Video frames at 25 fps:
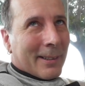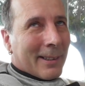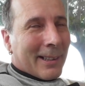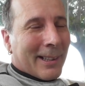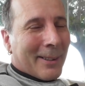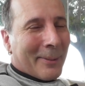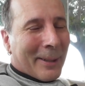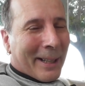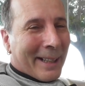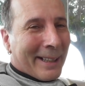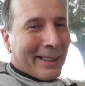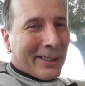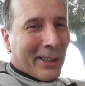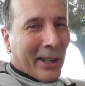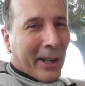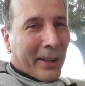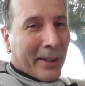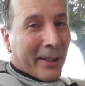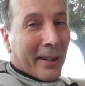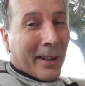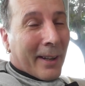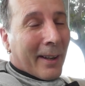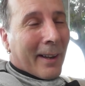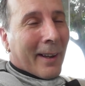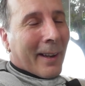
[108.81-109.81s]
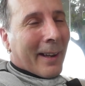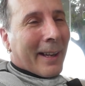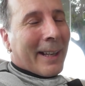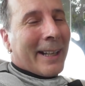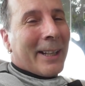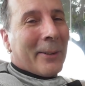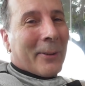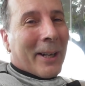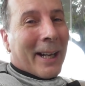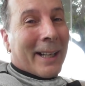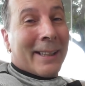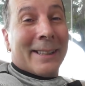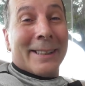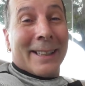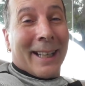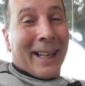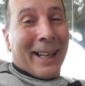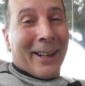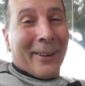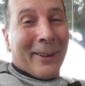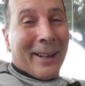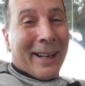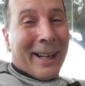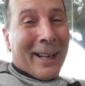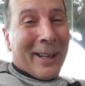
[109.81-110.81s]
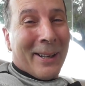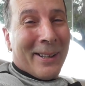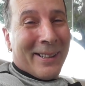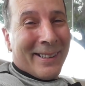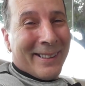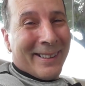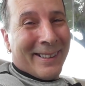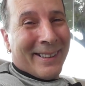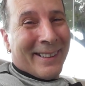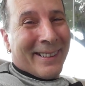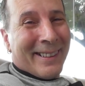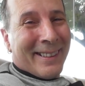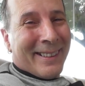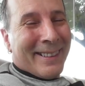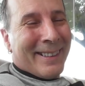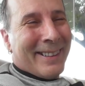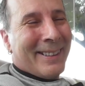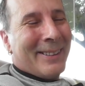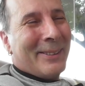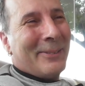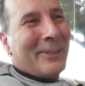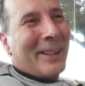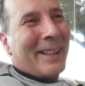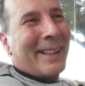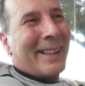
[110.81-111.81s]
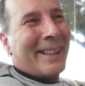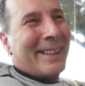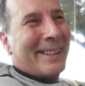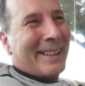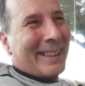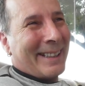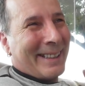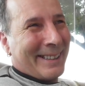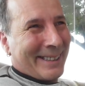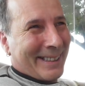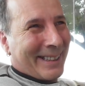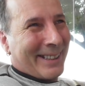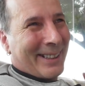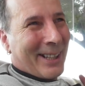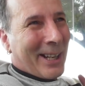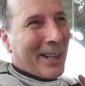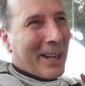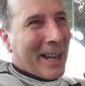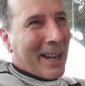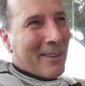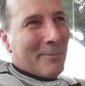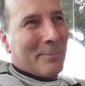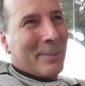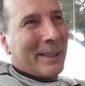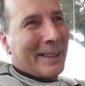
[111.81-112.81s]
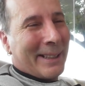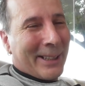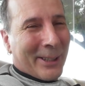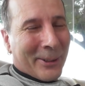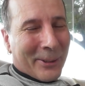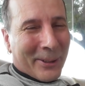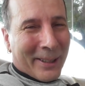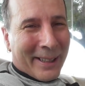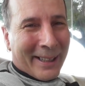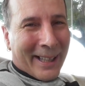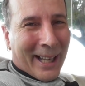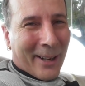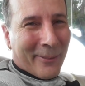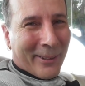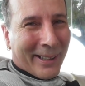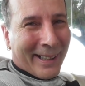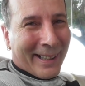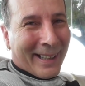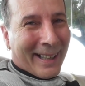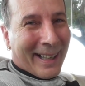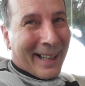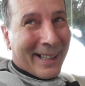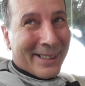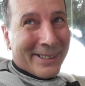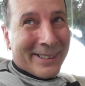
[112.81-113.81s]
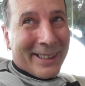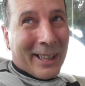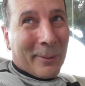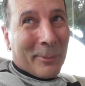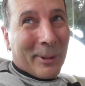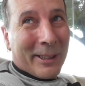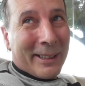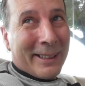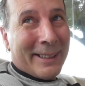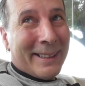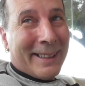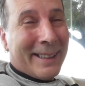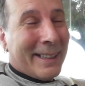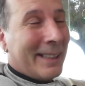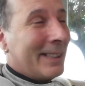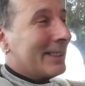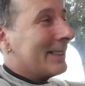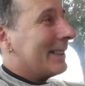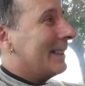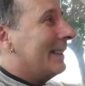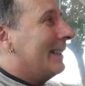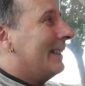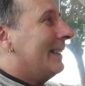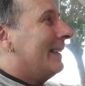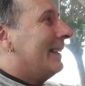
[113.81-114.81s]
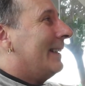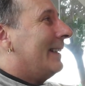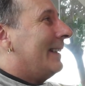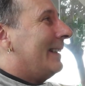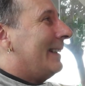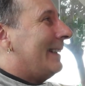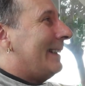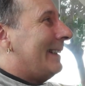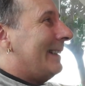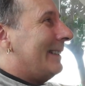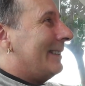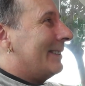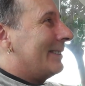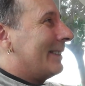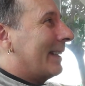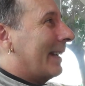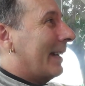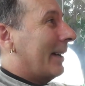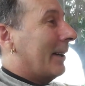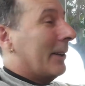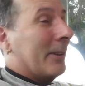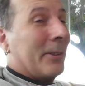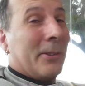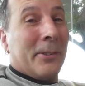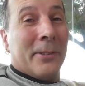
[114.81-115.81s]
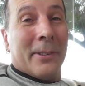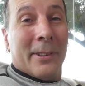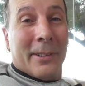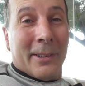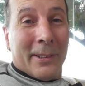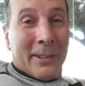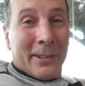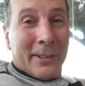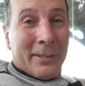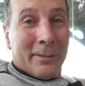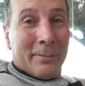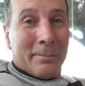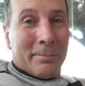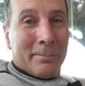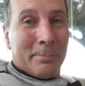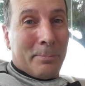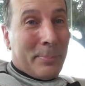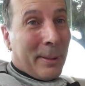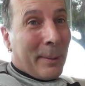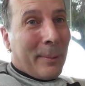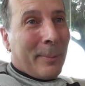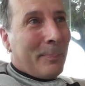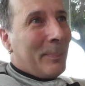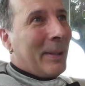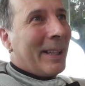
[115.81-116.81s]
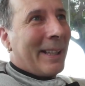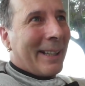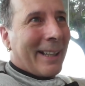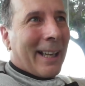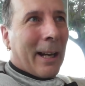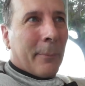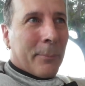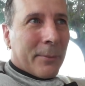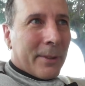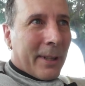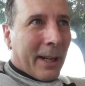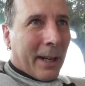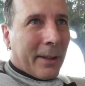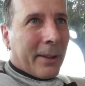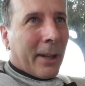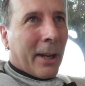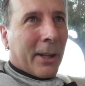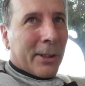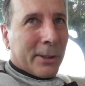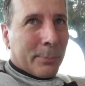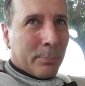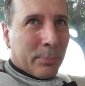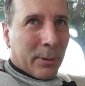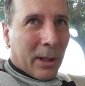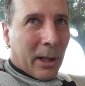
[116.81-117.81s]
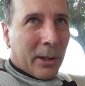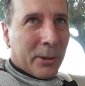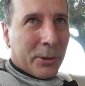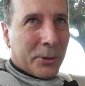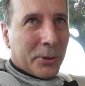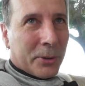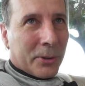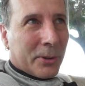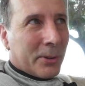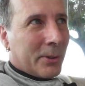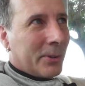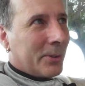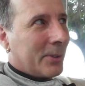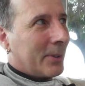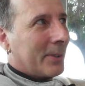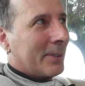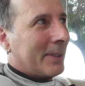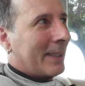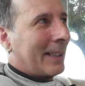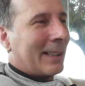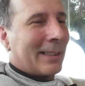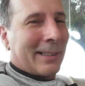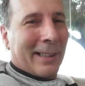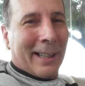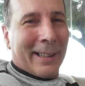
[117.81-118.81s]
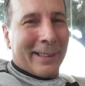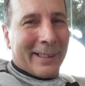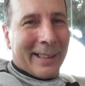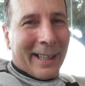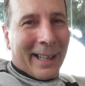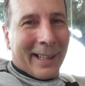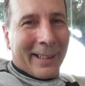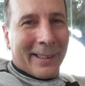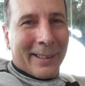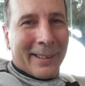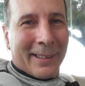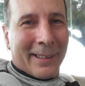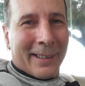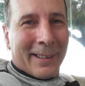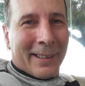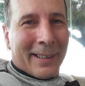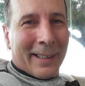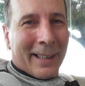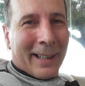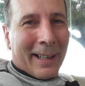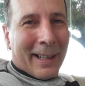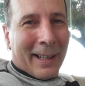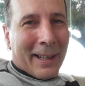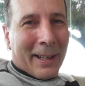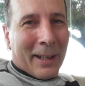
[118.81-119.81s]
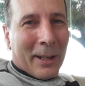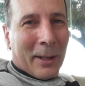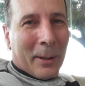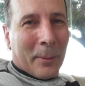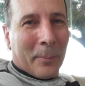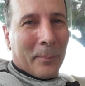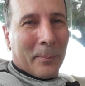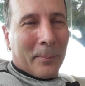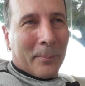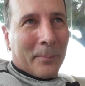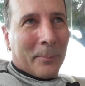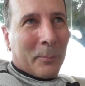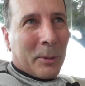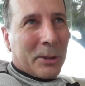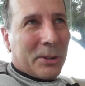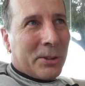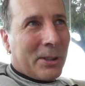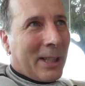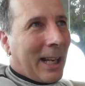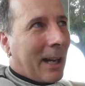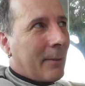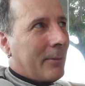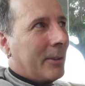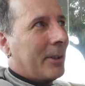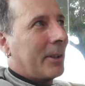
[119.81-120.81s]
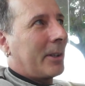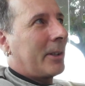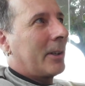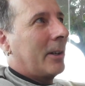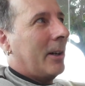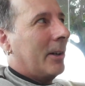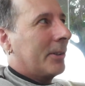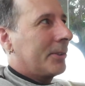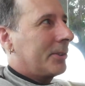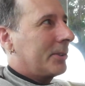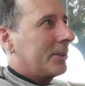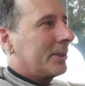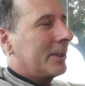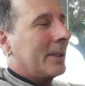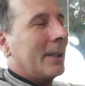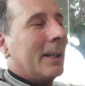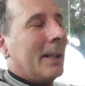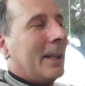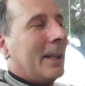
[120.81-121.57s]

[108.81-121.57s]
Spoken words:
Oh my God. Anyway, so one of the things that I have been doing over the last couple of years is, picking up, those brochures and things like that, which cover the costs.